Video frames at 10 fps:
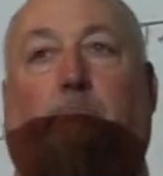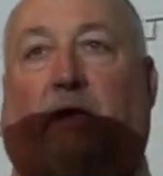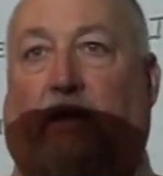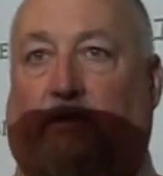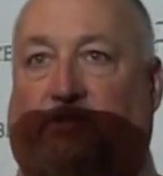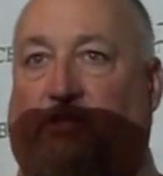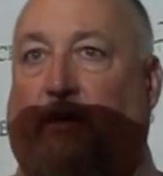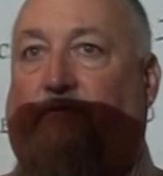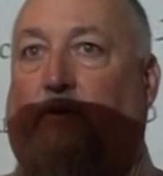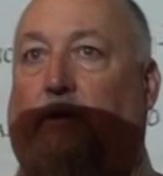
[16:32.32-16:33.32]
pain and
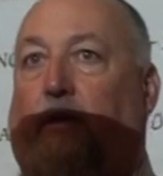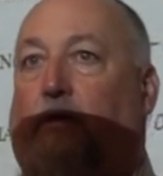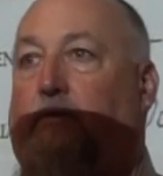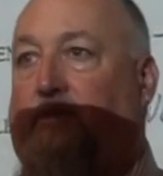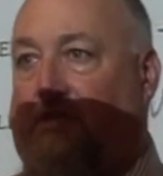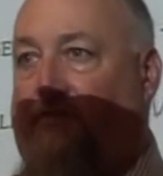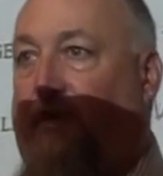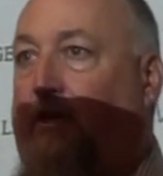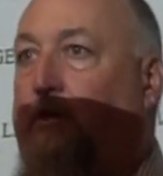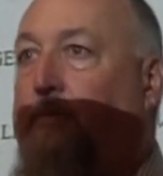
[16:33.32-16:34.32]
suffering,
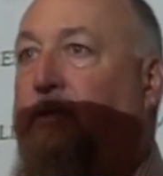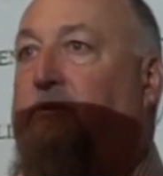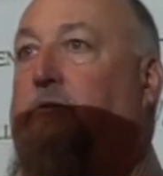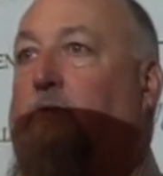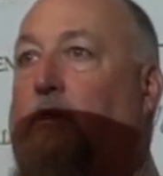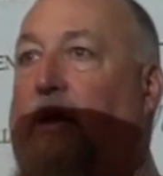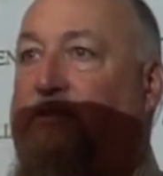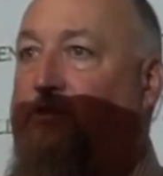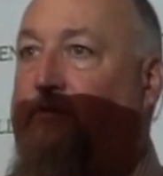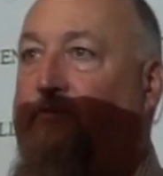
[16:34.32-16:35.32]
disfigurement,
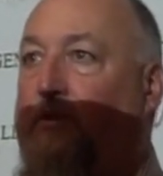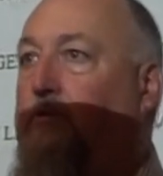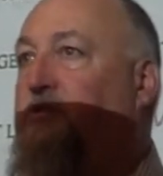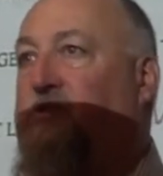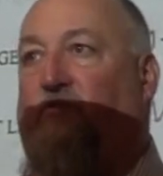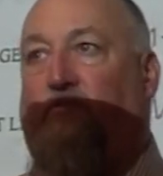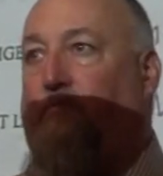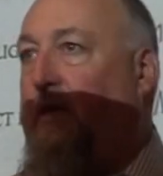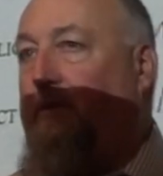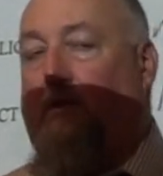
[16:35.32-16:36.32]
loss of use of
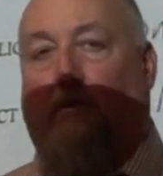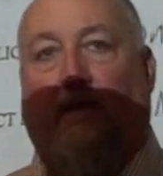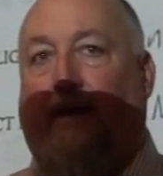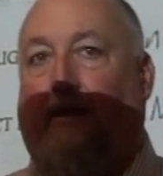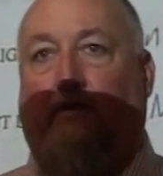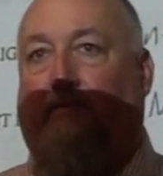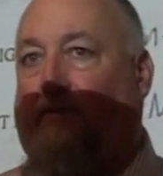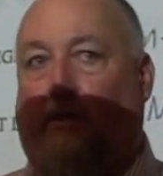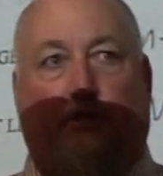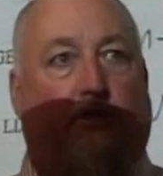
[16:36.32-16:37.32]
maybe the leg and the
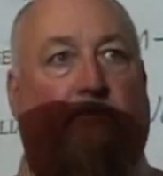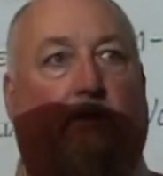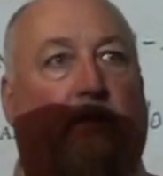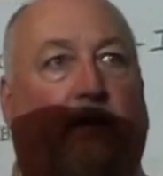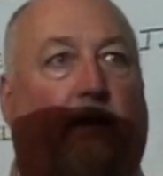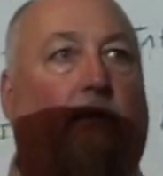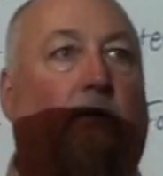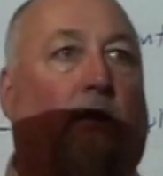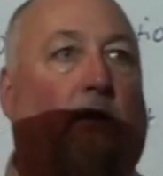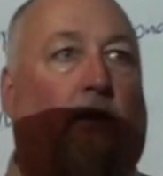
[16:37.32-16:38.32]
function of the leg.
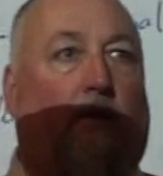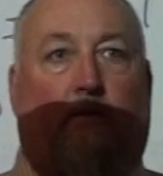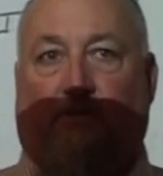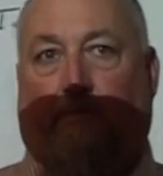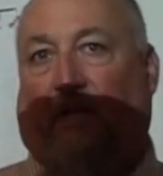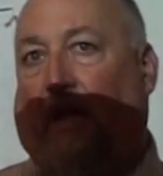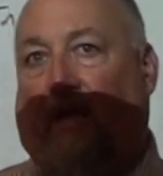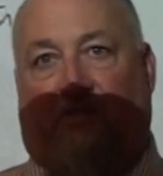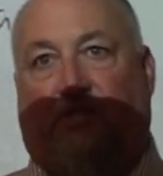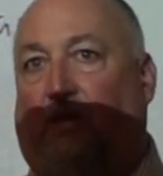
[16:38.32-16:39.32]
Somebody
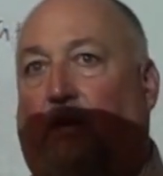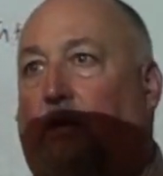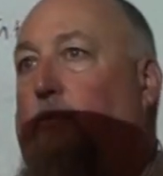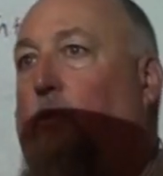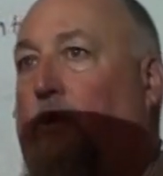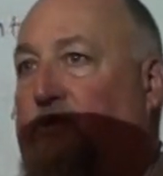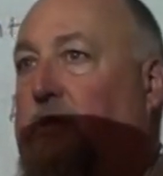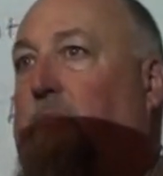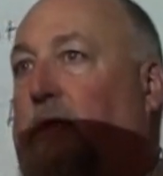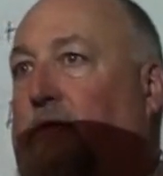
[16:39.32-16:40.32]
can't ski anymore or
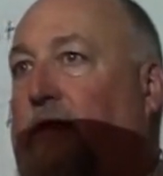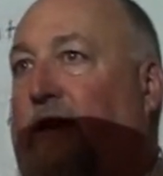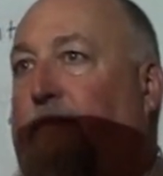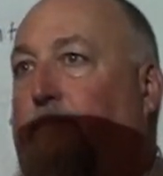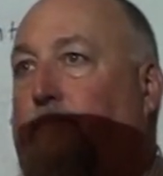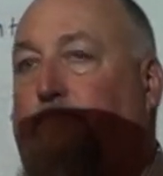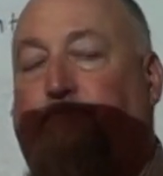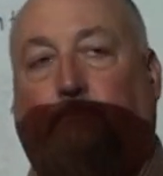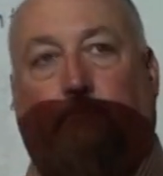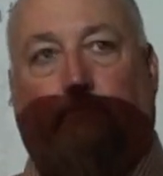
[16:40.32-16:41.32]
something like that.
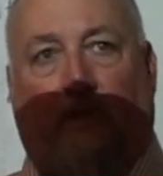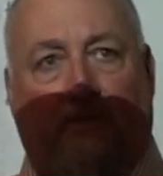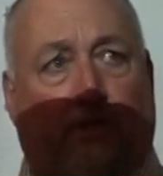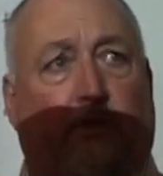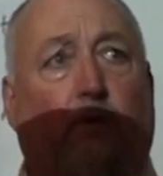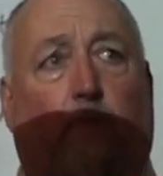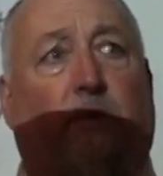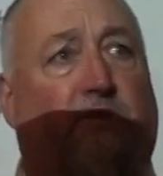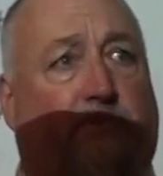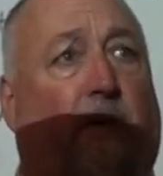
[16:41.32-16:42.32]
So you will be
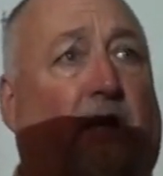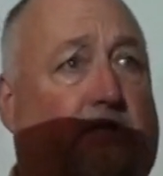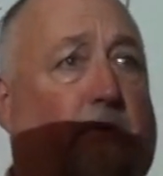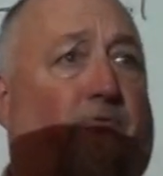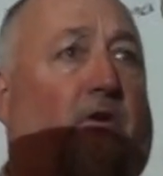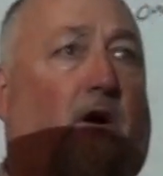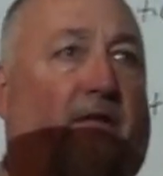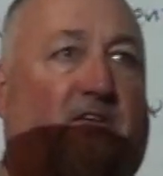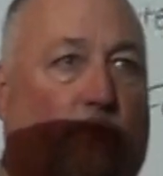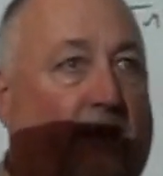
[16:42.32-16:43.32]
responsible for all
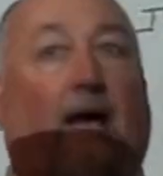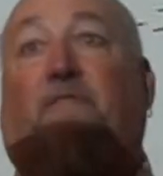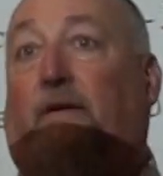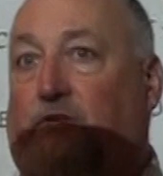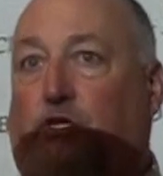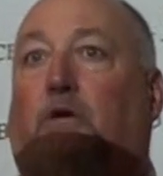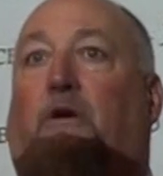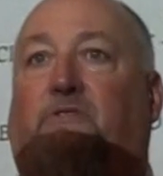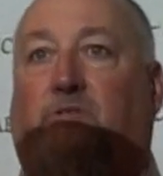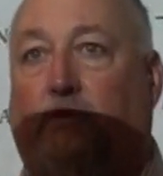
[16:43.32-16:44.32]
that. That's why you have to have
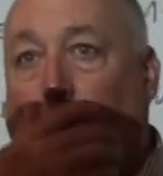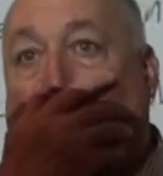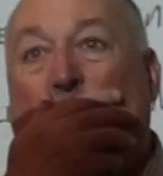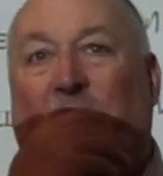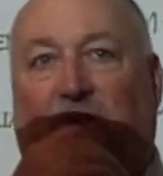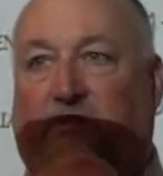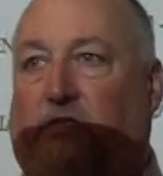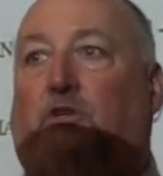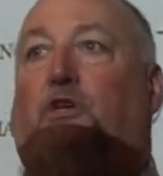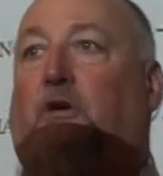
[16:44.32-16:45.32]
insurance, because
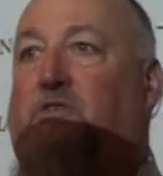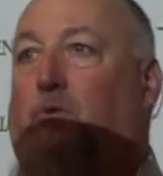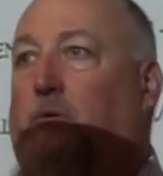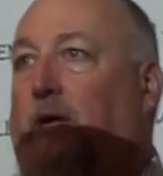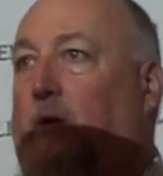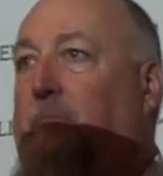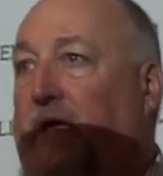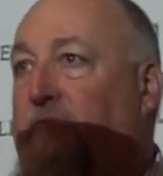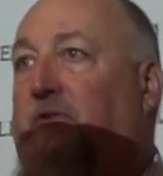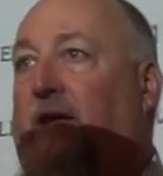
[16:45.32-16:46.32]
the insurance will help
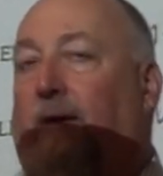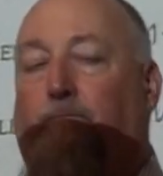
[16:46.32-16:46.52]
pay for that.